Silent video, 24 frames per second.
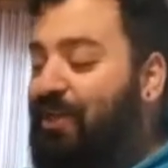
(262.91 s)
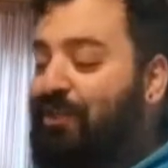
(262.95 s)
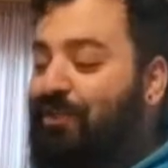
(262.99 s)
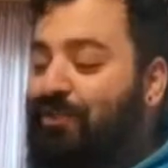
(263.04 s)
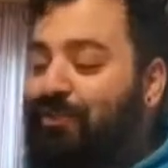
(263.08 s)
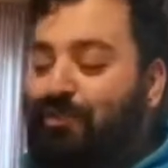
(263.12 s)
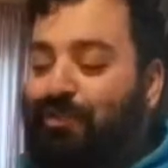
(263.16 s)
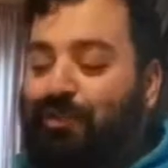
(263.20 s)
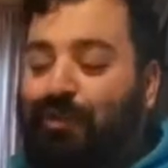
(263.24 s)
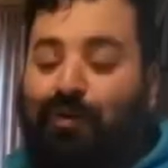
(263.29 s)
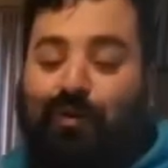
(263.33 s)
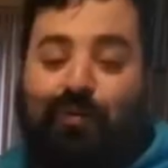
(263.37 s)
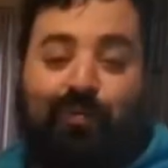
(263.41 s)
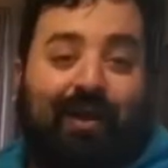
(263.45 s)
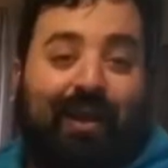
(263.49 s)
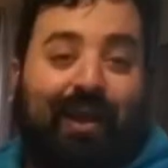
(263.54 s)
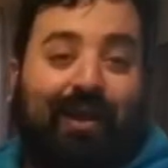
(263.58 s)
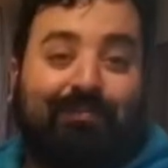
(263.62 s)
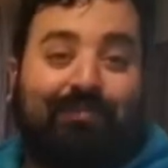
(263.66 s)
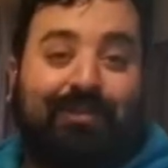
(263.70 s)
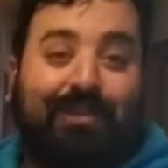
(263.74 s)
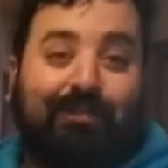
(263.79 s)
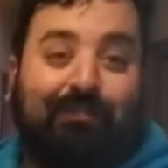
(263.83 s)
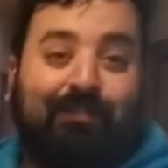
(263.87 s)
So when
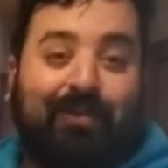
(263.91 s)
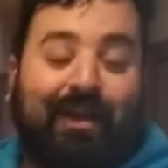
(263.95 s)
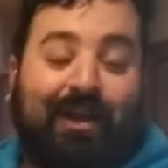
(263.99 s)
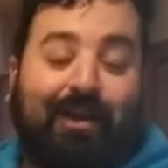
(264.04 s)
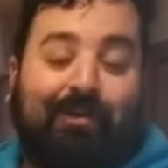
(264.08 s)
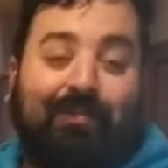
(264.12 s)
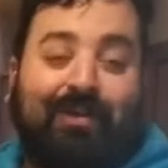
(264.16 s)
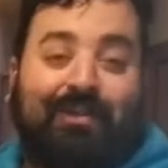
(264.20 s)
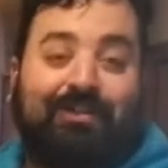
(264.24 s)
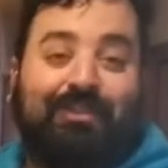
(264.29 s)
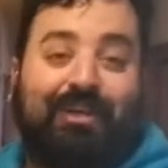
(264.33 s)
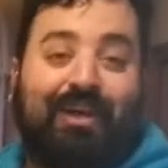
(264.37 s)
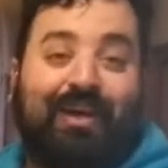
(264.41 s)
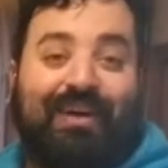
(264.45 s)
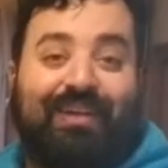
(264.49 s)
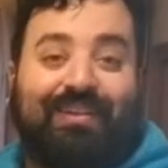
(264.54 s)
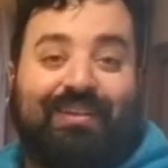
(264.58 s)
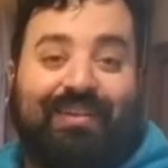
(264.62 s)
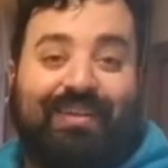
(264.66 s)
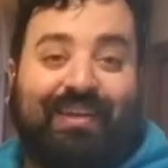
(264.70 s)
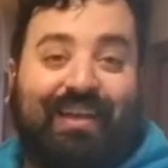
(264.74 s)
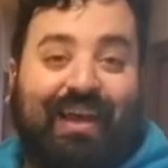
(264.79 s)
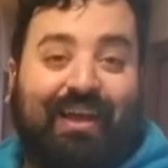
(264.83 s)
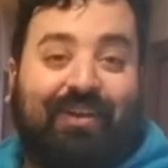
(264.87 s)
I'm tipping out my
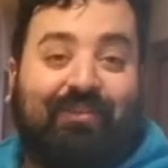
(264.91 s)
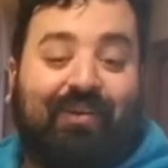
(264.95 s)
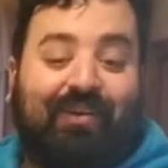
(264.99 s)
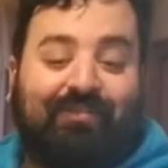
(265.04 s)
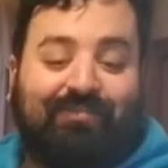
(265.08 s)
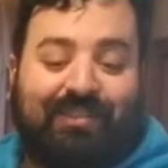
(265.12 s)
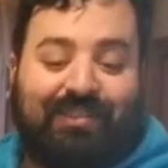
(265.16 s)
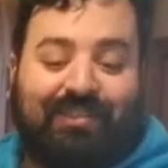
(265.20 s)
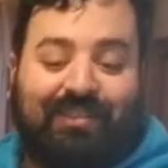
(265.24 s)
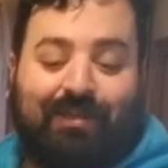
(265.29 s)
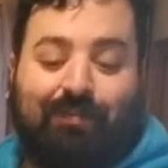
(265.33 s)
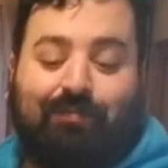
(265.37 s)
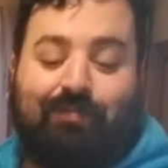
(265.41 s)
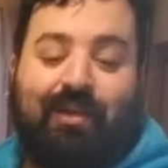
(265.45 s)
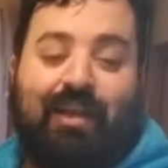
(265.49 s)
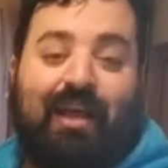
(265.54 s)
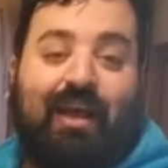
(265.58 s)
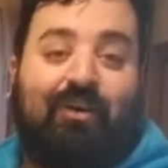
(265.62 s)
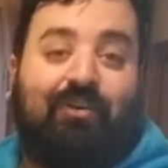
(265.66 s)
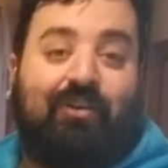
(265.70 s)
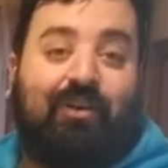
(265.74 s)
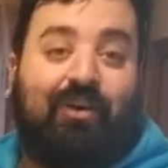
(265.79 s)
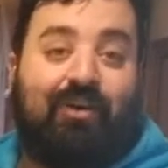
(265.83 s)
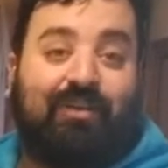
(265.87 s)
chocolate, I don't have to tip it
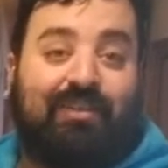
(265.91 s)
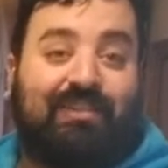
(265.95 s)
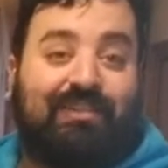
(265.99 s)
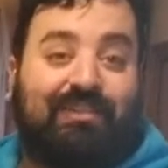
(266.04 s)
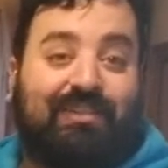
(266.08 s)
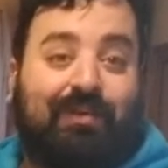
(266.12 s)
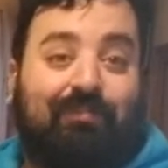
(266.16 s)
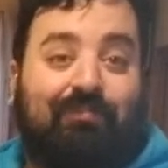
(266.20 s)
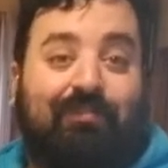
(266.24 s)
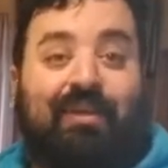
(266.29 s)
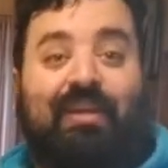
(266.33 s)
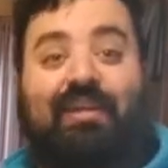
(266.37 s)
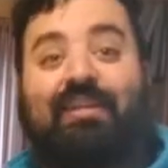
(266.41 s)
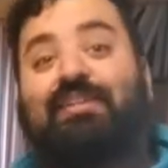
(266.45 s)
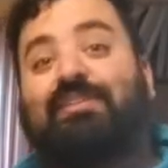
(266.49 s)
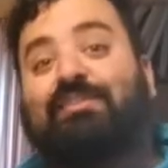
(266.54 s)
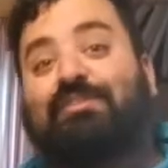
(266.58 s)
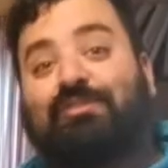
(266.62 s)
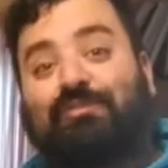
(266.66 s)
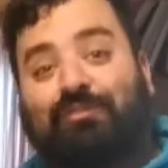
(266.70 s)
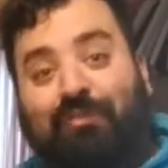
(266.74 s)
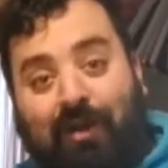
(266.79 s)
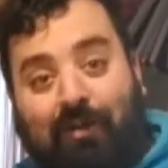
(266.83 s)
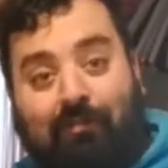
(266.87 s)
out onto something and then
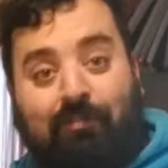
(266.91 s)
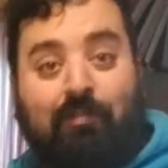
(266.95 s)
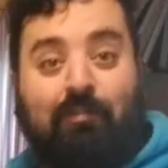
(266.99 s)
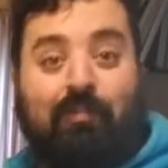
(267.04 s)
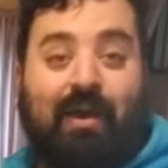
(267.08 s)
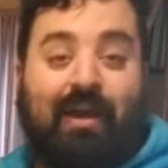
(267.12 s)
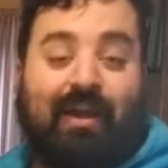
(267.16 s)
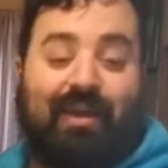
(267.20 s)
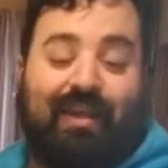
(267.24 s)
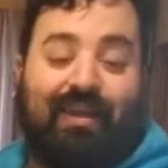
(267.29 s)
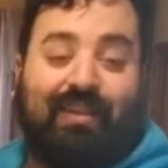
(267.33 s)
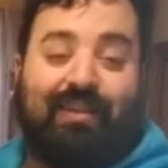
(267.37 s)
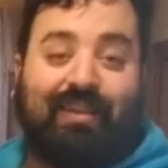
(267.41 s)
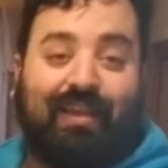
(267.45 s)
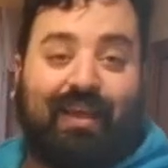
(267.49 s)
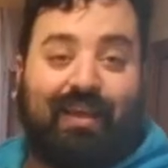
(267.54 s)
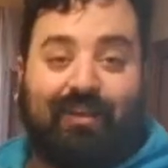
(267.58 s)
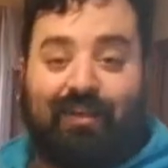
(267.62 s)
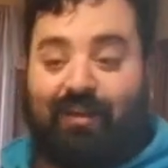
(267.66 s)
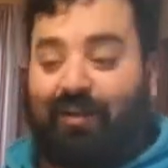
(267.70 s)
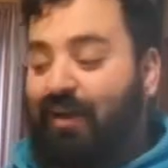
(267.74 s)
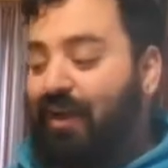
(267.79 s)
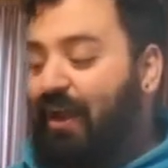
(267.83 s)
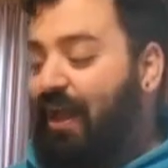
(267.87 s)
scrape it back in
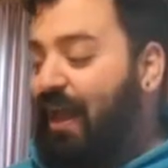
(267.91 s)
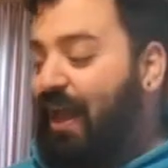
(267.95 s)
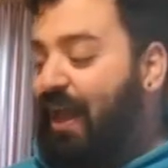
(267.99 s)
later.